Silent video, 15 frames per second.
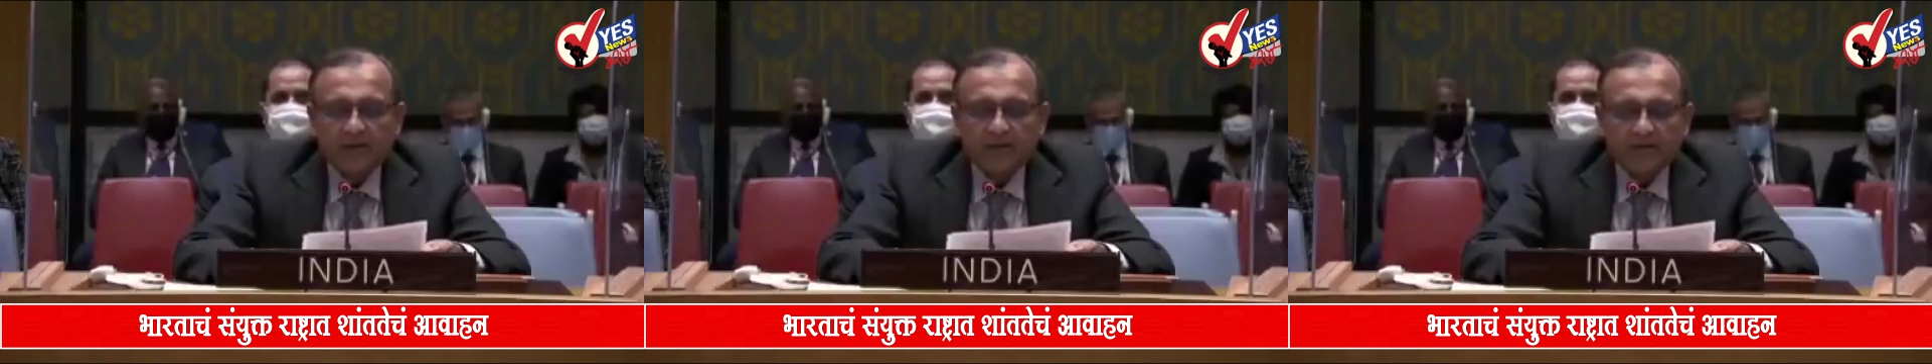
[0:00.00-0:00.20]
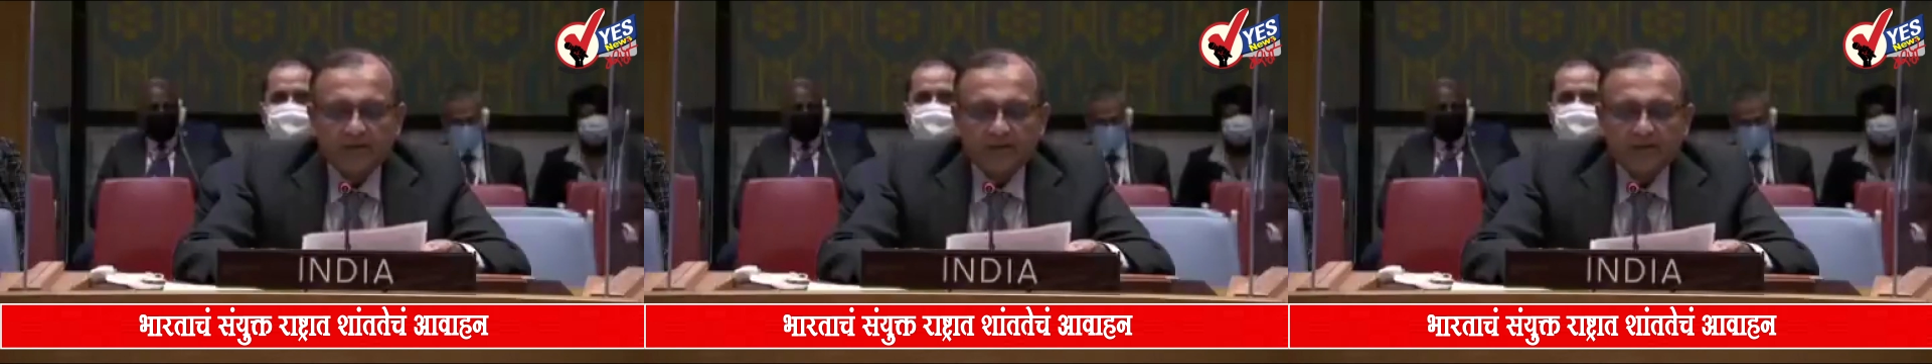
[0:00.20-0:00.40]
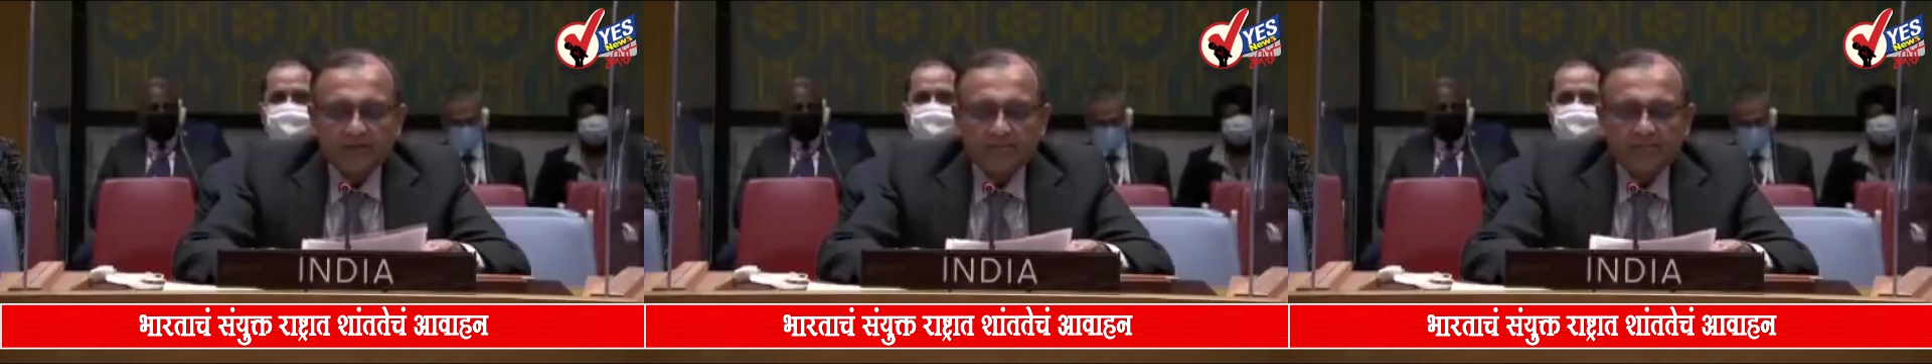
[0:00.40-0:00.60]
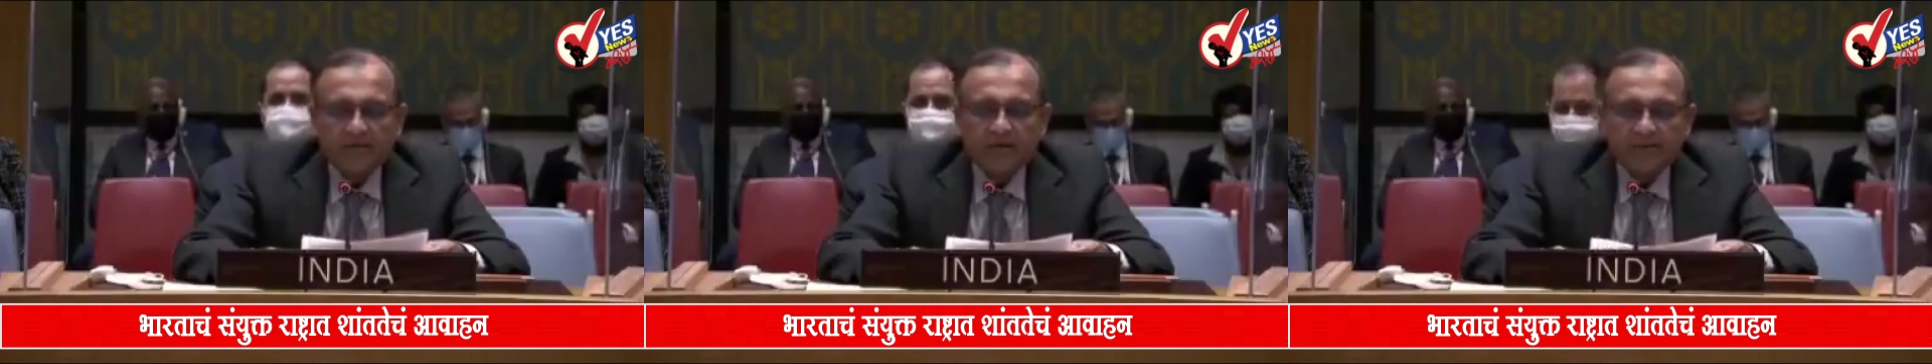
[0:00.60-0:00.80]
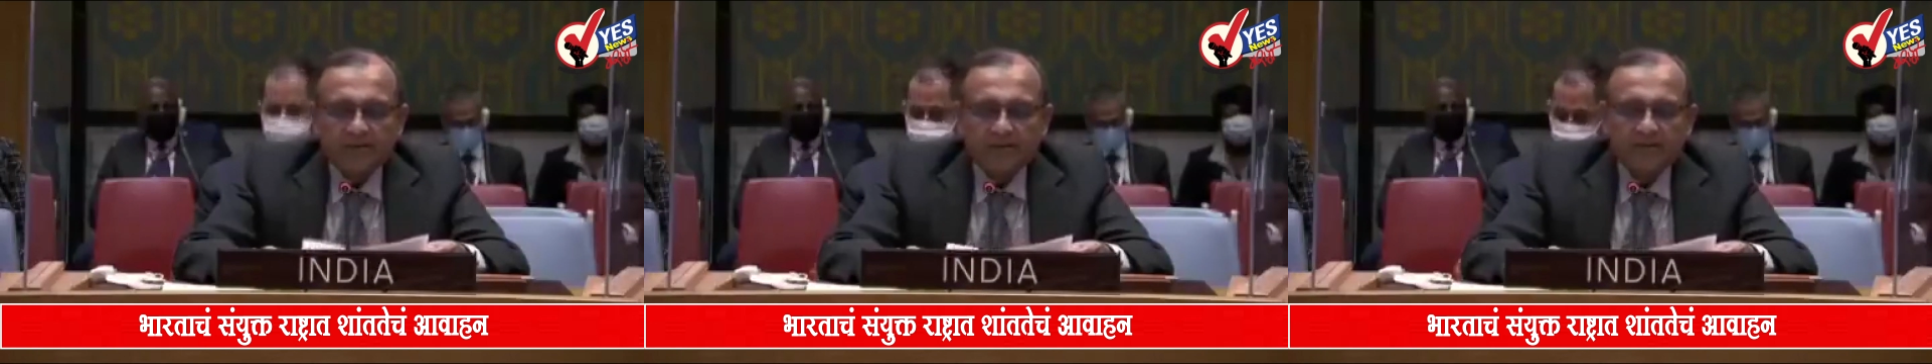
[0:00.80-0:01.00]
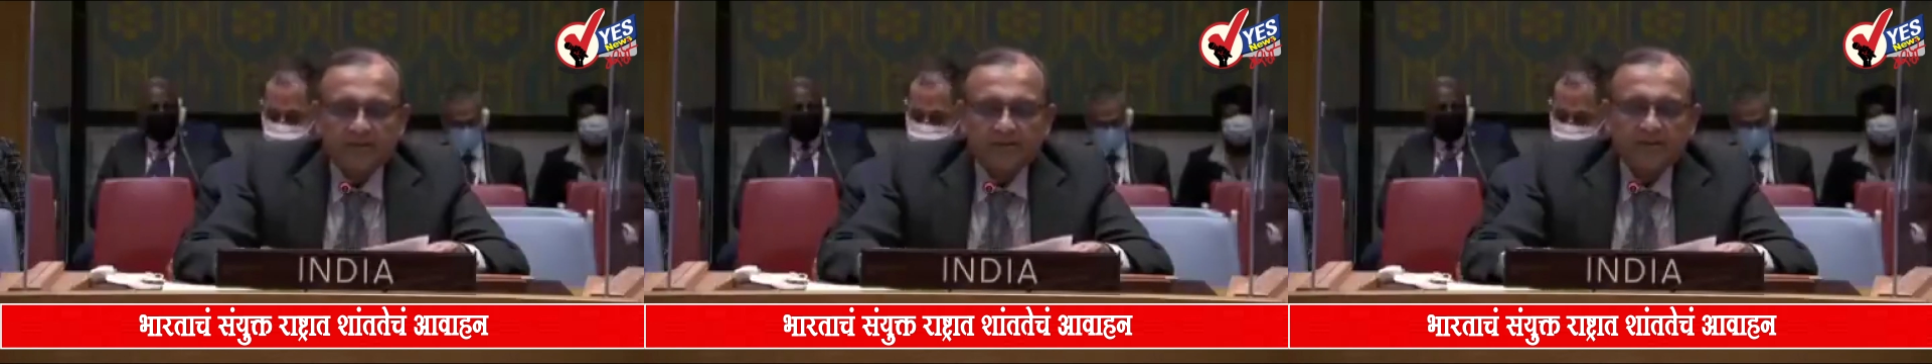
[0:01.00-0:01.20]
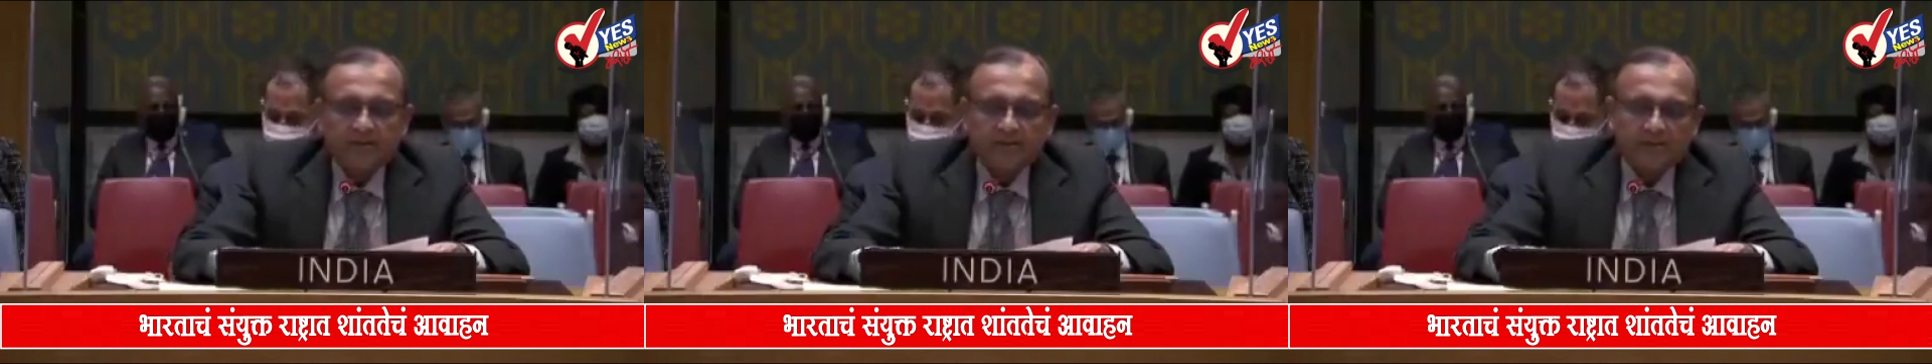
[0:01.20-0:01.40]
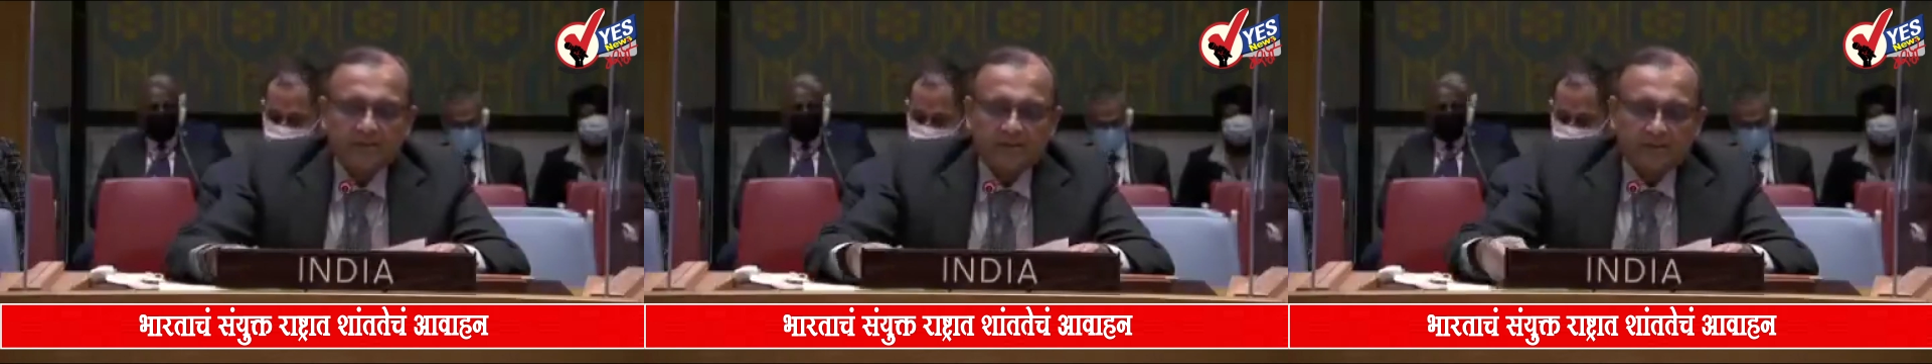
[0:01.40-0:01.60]
by parties
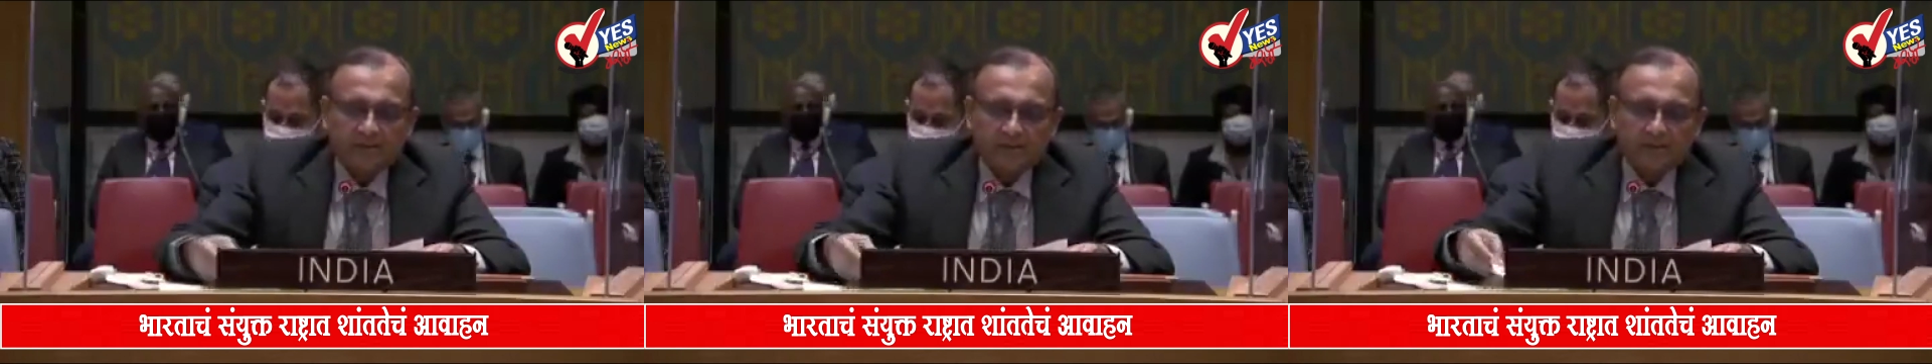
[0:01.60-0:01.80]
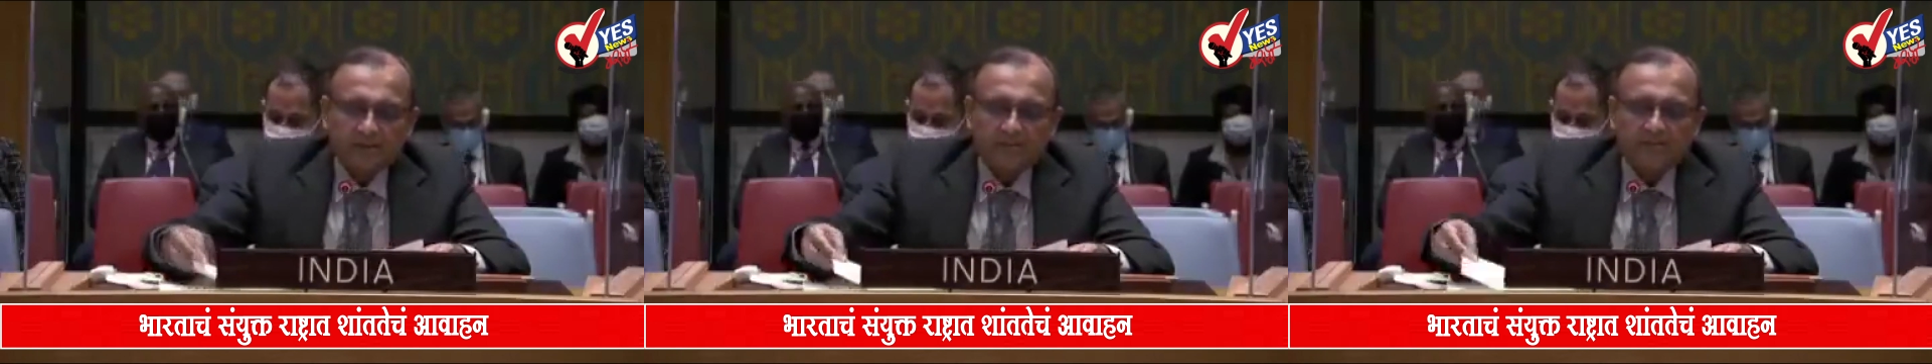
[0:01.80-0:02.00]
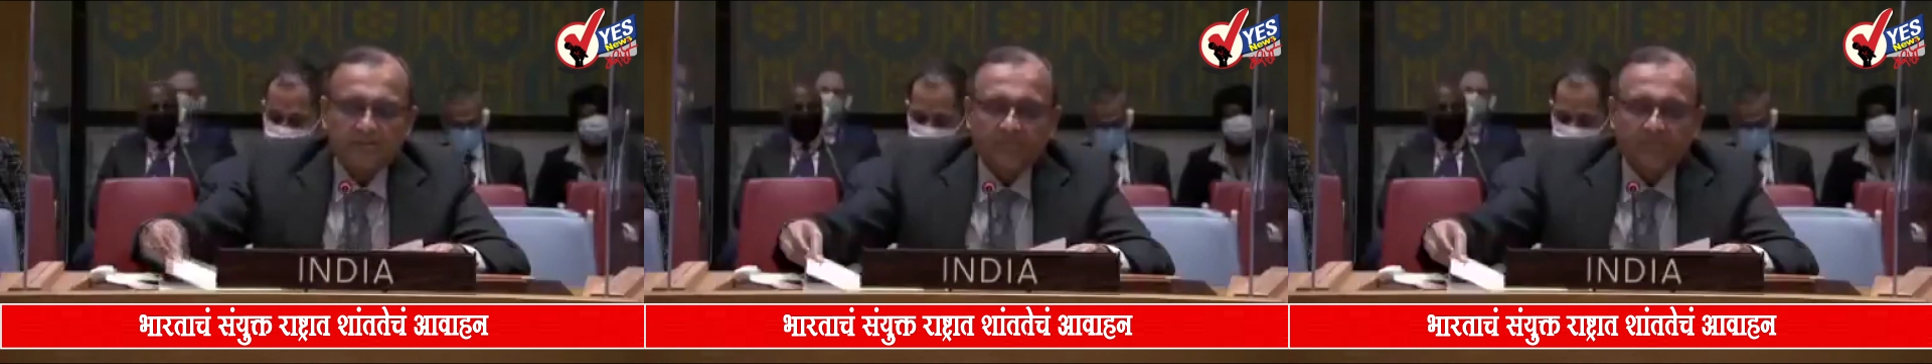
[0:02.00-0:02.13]
concerned.